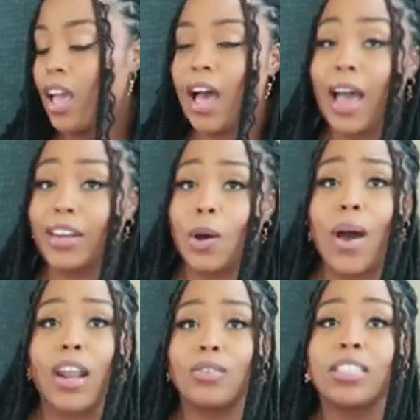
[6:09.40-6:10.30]
I know
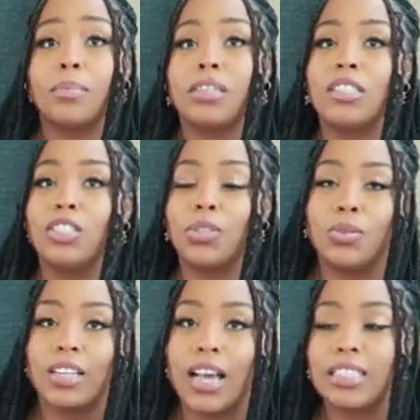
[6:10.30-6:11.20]
I don't typically
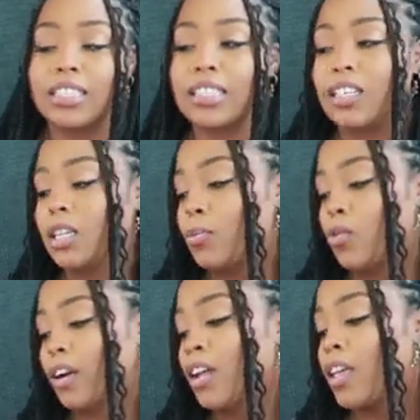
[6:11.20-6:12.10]
do classics
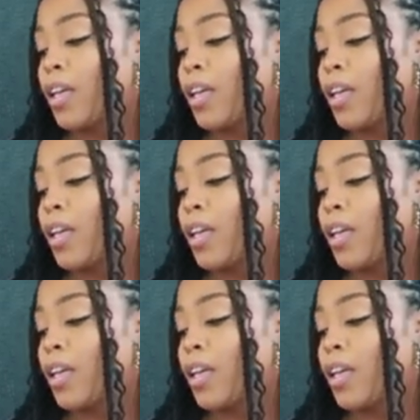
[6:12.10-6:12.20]
anymore,